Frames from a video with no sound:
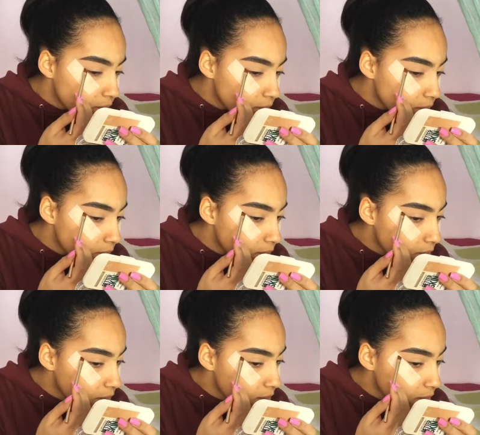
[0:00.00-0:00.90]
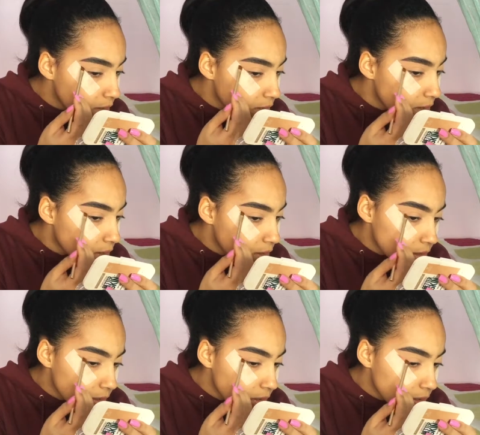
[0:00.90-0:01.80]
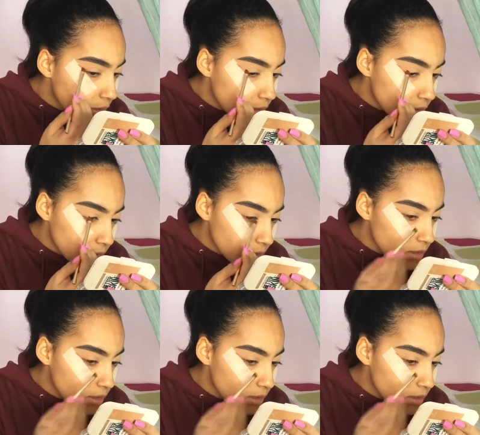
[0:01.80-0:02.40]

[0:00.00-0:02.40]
Nobody speaks.